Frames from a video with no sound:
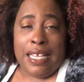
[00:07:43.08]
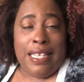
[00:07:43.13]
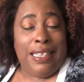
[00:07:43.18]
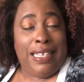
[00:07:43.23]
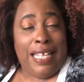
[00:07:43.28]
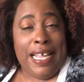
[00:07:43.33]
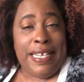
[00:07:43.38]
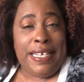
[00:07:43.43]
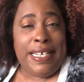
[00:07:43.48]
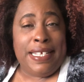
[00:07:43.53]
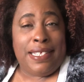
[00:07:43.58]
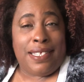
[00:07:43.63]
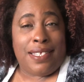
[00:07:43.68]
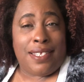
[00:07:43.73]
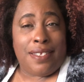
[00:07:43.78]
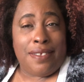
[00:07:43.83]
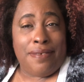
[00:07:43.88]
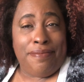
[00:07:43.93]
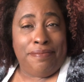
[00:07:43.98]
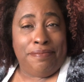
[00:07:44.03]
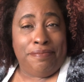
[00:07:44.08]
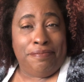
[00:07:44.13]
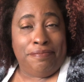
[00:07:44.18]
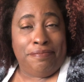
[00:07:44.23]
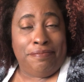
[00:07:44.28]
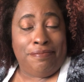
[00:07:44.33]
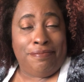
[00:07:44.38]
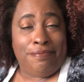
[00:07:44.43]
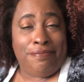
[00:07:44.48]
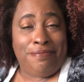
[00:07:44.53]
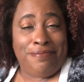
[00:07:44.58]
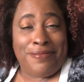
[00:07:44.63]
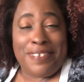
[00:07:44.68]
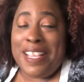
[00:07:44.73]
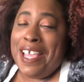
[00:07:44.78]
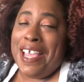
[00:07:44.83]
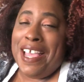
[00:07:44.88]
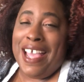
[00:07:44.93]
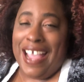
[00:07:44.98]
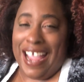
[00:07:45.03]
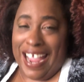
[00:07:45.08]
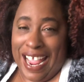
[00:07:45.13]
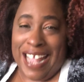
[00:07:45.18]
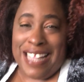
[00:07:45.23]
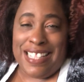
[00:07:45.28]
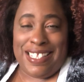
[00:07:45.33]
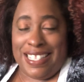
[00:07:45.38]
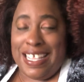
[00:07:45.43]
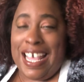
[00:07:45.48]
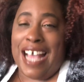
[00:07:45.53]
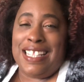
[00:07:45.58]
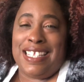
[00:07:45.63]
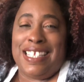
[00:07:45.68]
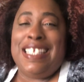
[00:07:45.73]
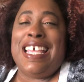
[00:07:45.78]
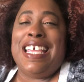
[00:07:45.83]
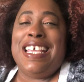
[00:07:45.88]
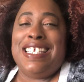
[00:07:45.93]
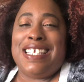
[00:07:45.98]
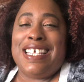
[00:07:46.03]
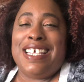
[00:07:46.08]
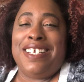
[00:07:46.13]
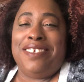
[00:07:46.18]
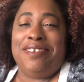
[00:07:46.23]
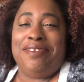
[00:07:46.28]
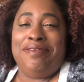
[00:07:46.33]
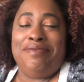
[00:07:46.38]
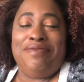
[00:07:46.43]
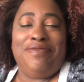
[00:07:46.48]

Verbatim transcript: Ladies, it's that season